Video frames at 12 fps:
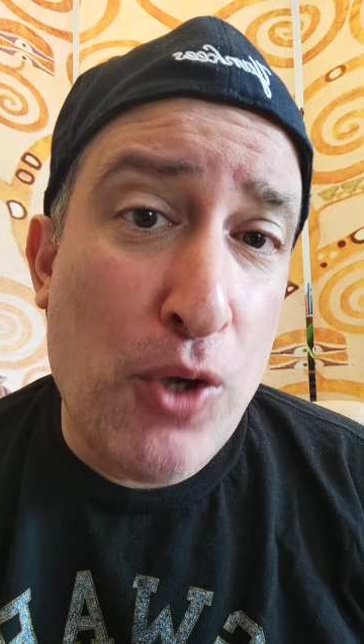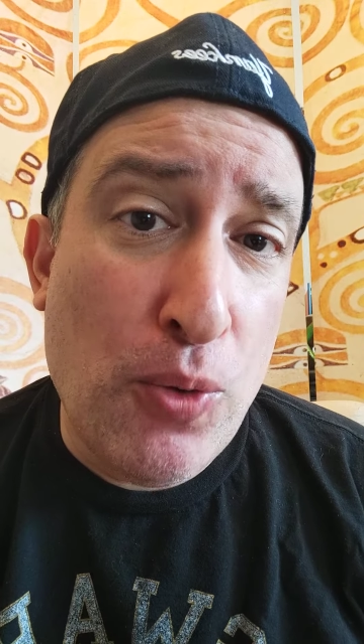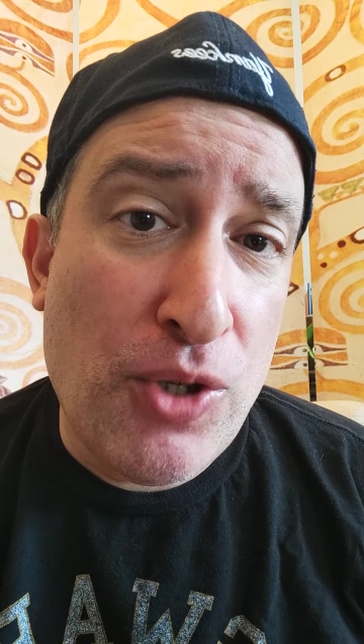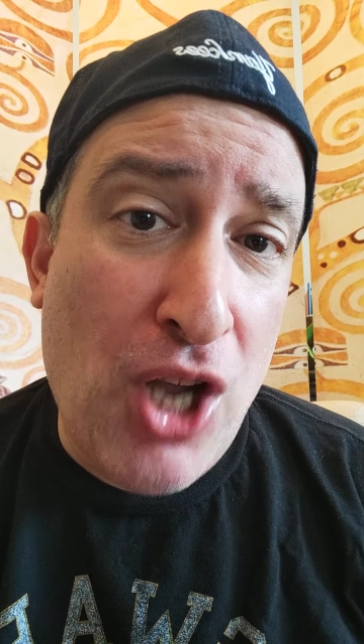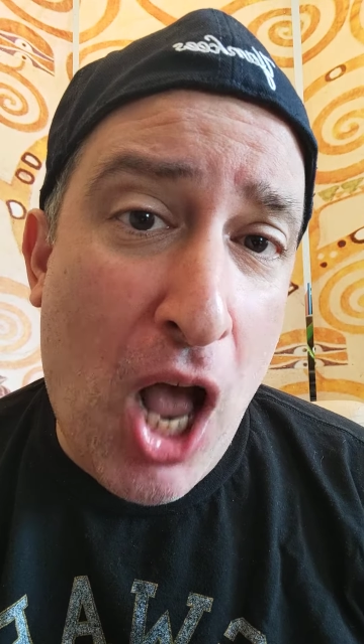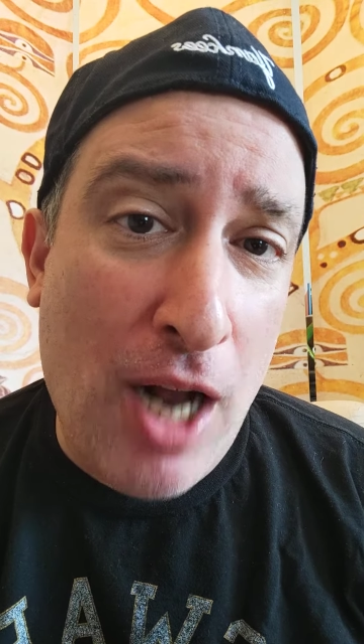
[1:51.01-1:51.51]

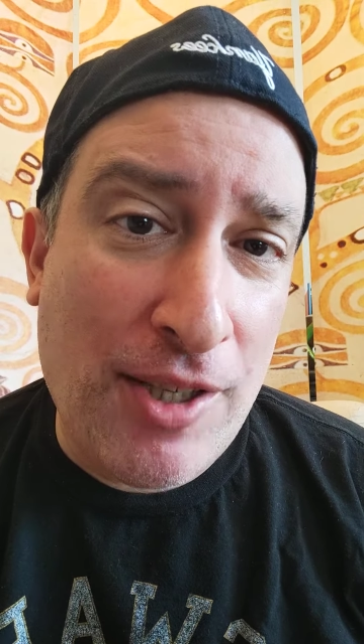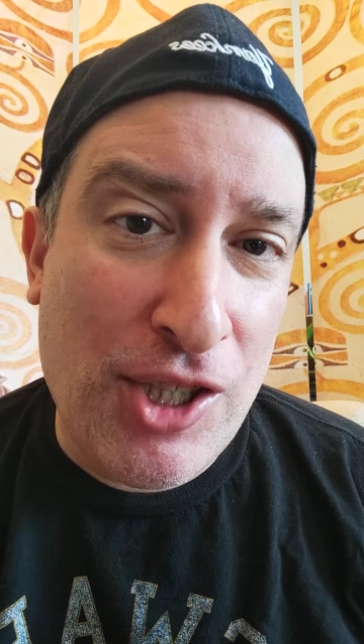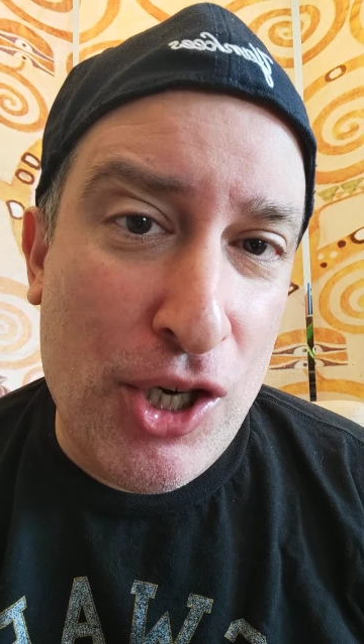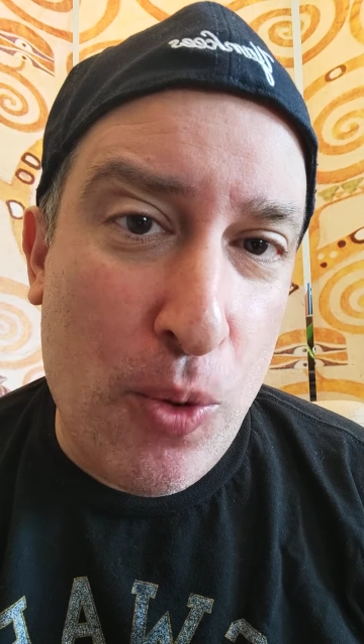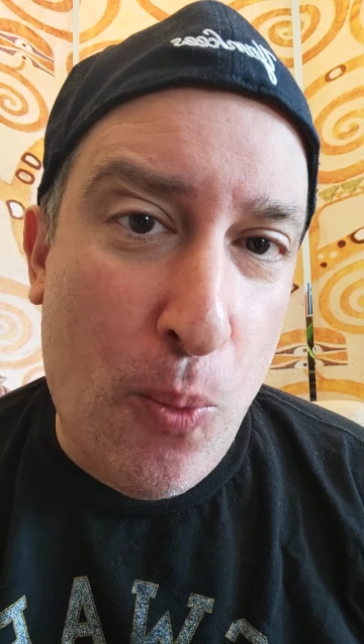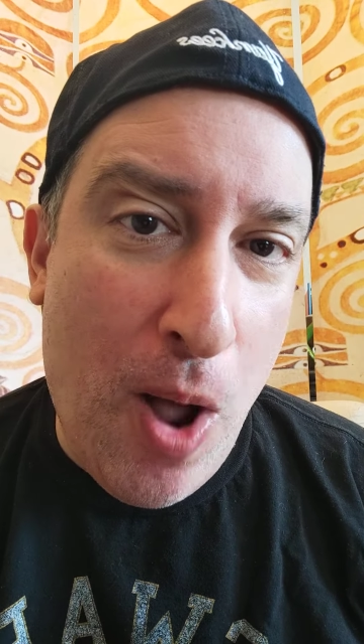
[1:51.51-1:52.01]
you talk to
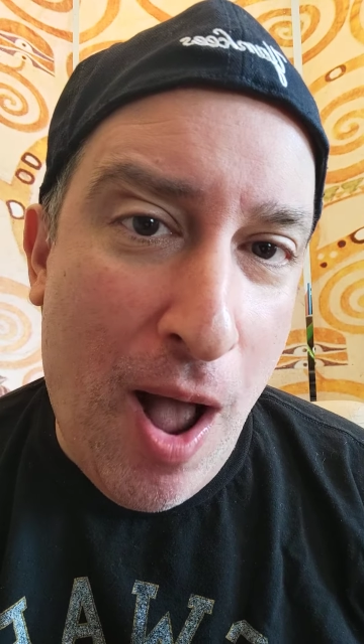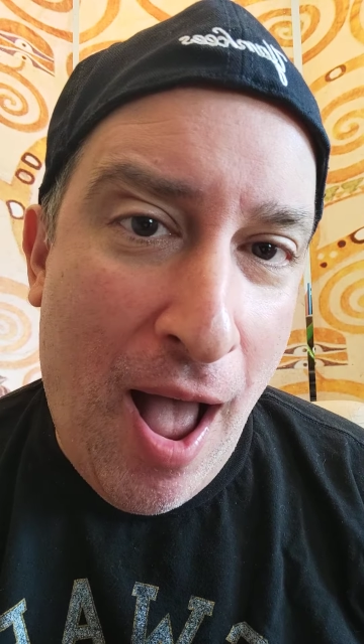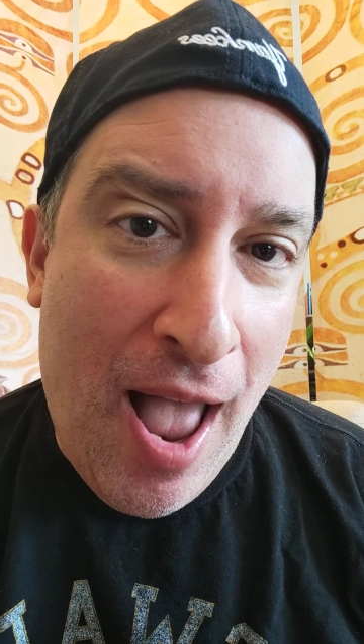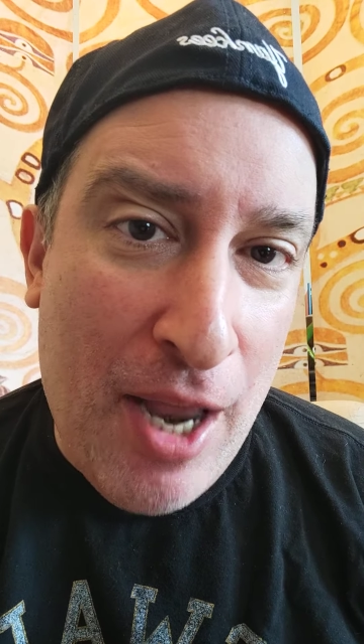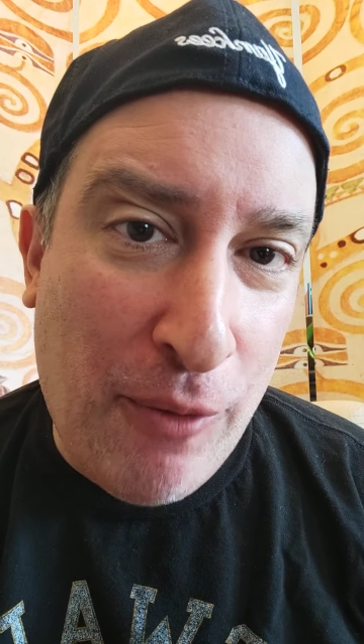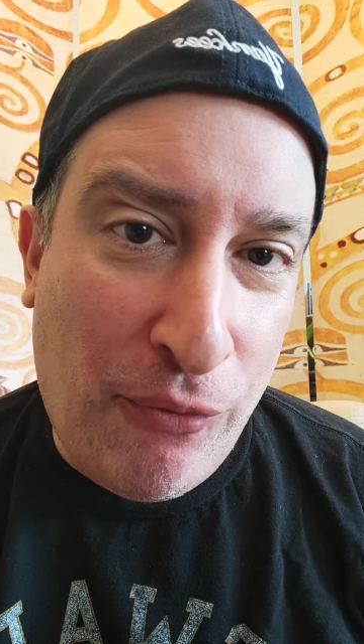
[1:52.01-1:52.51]
your
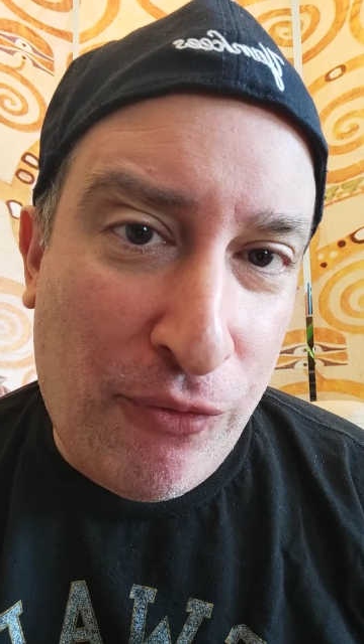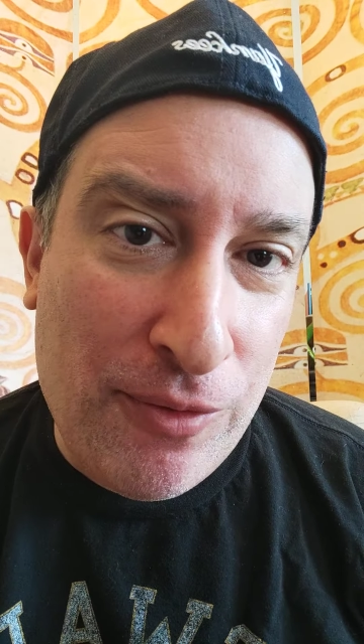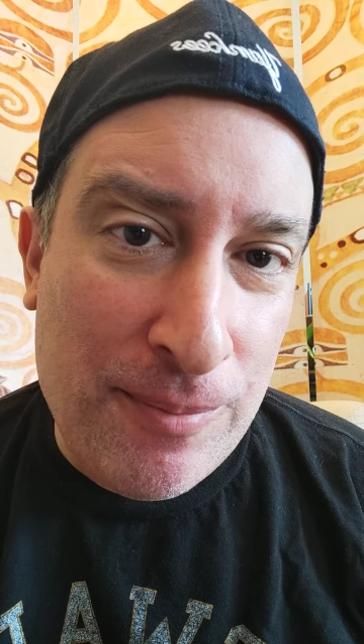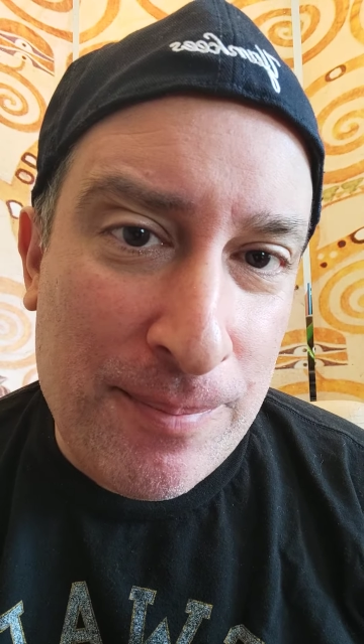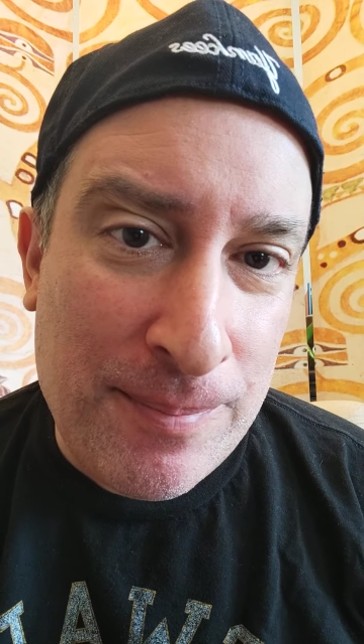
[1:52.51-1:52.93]
wife.